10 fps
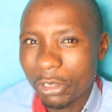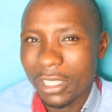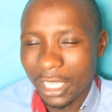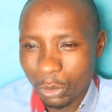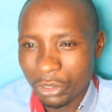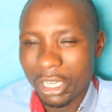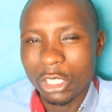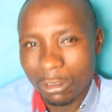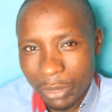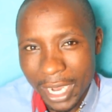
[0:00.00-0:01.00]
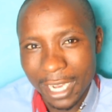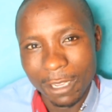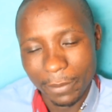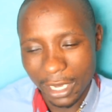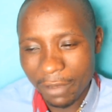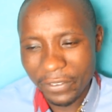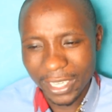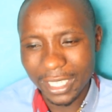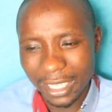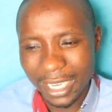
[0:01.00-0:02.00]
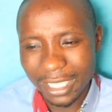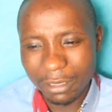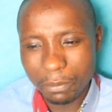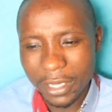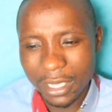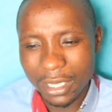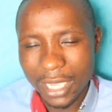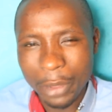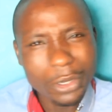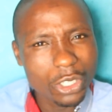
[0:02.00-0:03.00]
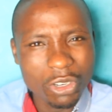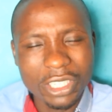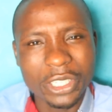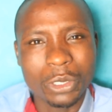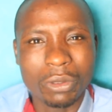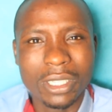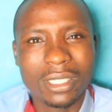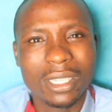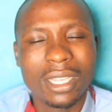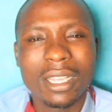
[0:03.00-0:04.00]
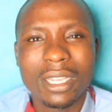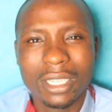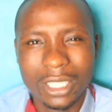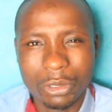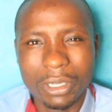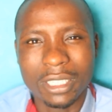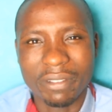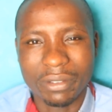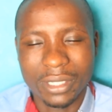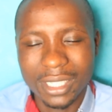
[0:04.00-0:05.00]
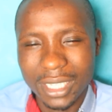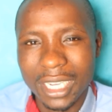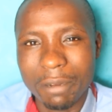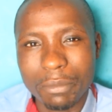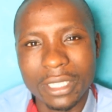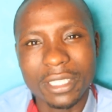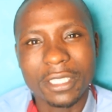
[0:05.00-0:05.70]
that he was ready to be a running mate. In fact, I wanted to listen to this two interviews, just get a beat.